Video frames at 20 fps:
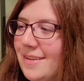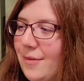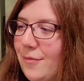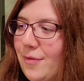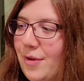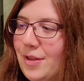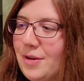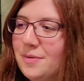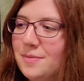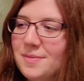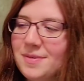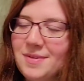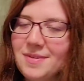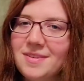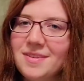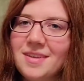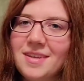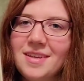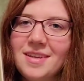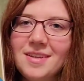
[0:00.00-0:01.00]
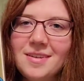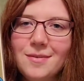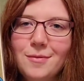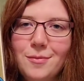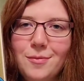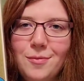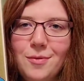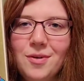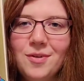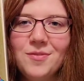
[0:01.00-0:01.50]
Venom is like
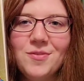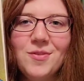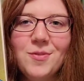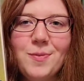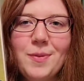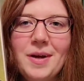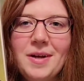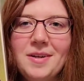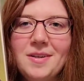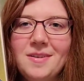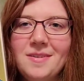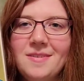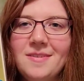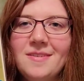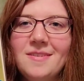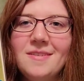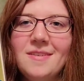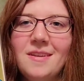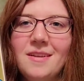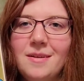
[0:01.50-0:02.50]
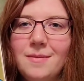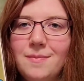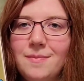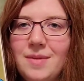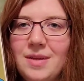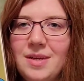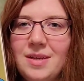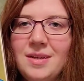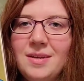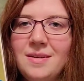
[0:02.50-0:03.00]
one of Spidey's
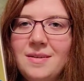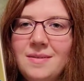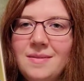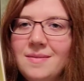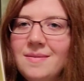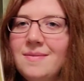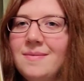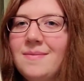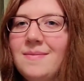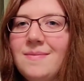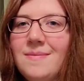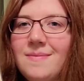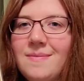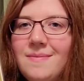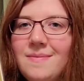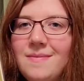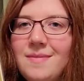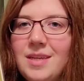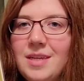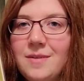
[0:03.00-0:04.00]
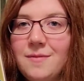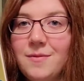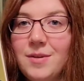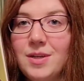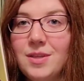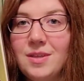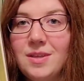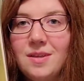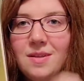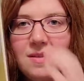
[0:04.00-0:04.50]
main
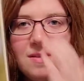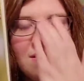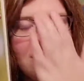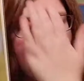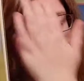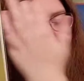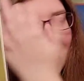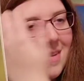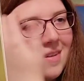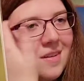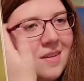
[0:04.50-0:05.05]
villains.